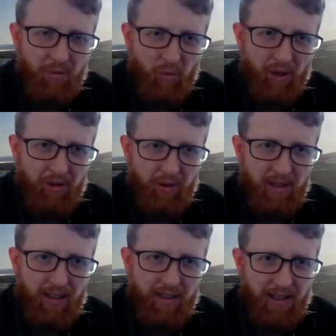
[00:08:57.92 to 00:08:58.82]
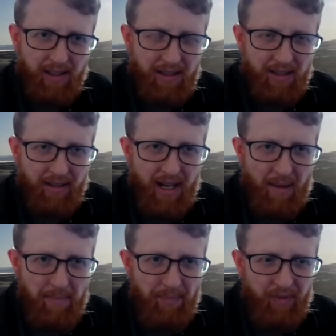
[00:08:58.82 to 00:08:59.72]
with your delegators.
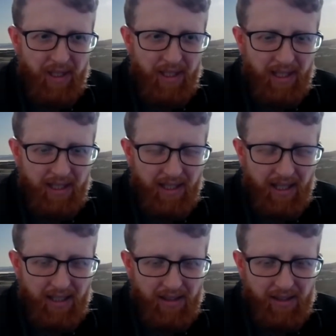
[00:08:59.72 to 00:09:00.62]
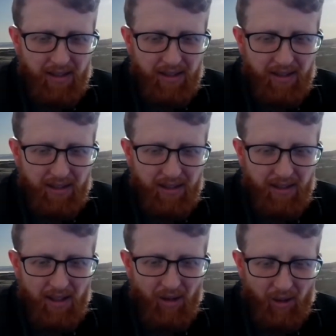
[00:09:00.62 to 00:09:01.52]
Um, and
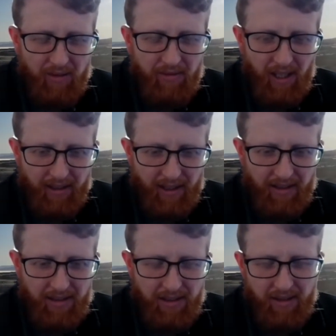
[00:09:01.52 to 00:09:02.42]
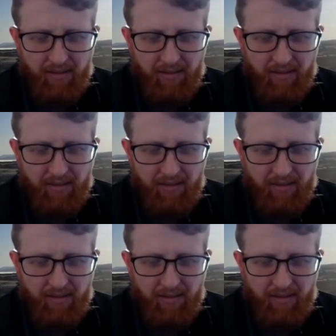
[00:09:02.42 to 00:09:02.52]
a lot of delegators,